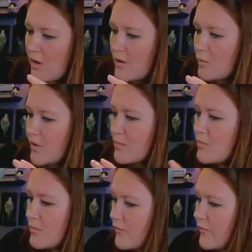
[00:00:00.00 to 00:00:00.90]
with
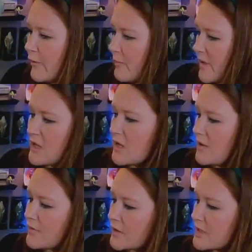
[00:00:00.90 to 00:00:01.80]

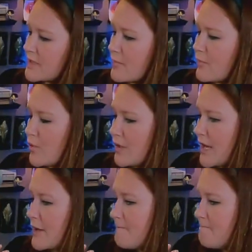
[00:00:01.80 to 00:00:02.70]
filmmaking, for example,
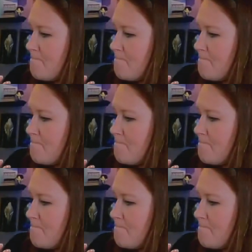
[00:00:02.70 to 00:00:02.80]
like,